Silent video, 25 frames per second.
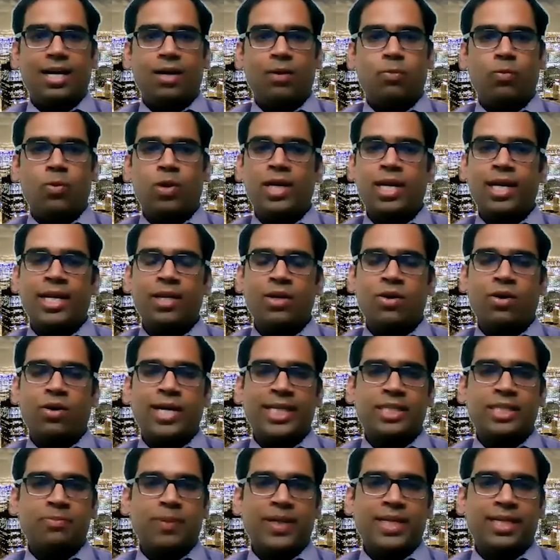What are your
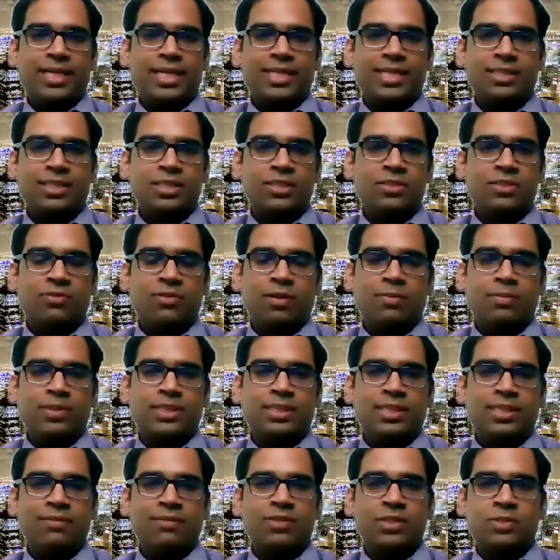expectations from a
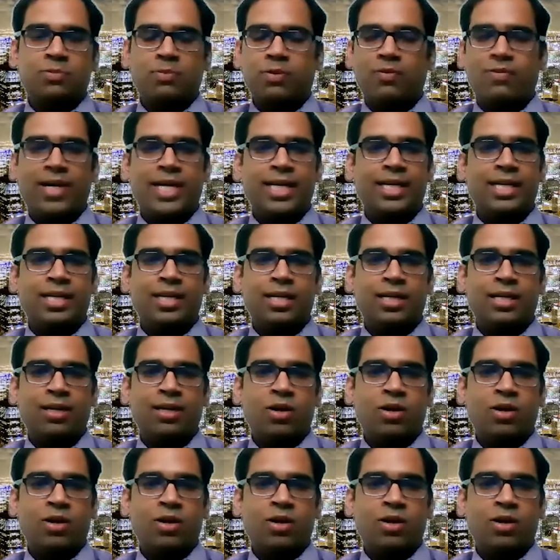service provider